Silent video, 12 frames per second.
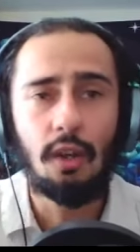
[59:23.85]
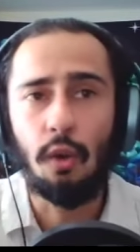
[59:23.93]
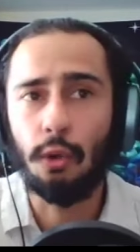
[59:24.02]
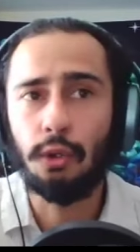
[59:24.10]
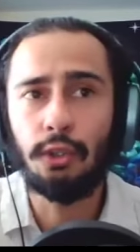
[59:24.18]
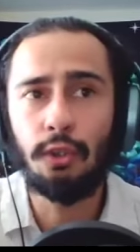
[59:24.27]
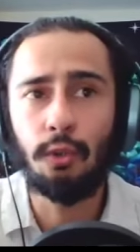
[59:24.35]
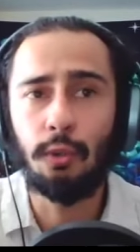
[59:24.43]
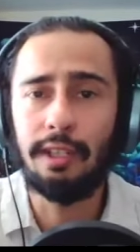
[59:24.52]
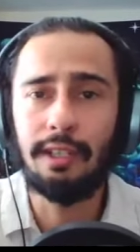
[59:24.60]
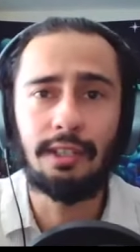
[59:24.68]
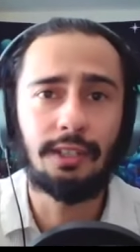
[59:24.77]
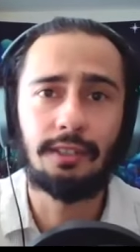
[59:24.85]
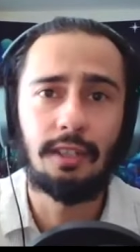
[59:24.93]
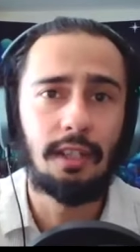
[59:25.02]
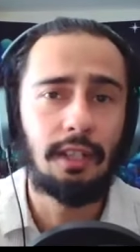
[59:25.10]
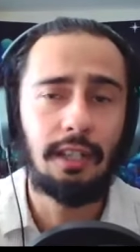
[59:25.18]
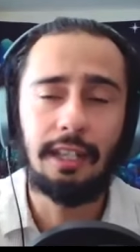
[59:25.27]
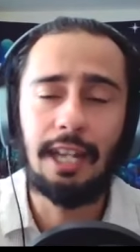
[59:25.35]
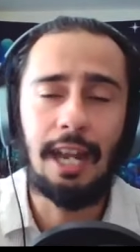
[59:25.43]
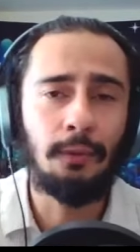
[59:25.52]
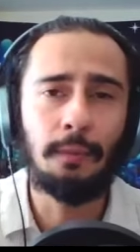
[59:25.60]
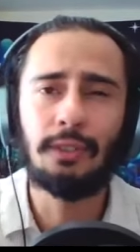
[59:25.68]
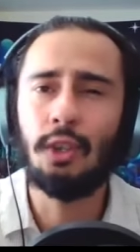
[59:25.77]
or two, he just it came
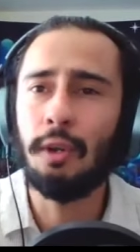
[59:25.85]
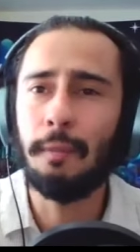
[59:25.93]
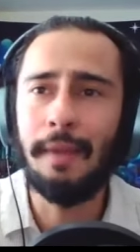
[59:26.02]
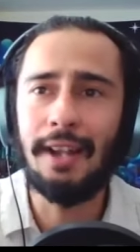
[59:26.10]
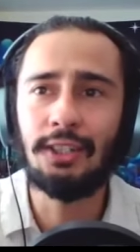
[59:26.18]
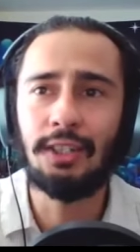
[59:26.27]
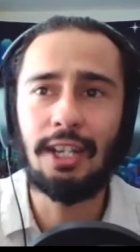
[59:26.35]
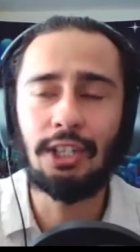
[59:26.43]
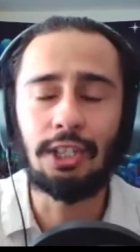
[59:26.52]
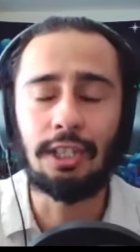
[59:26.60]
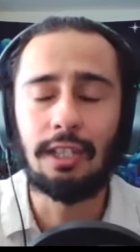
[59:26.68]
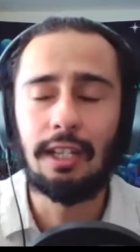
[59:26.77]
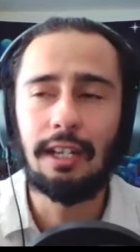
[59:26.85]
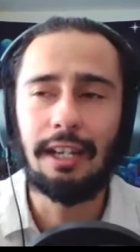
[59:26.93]
from his own imagination.